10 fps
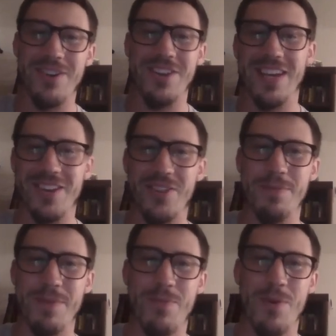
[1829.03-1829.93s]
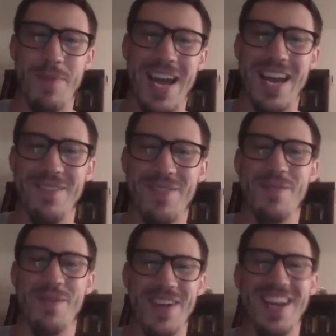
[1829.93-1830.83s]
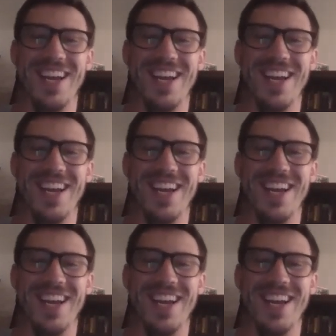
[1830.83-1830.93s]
And you get a little bit more buy-in from them.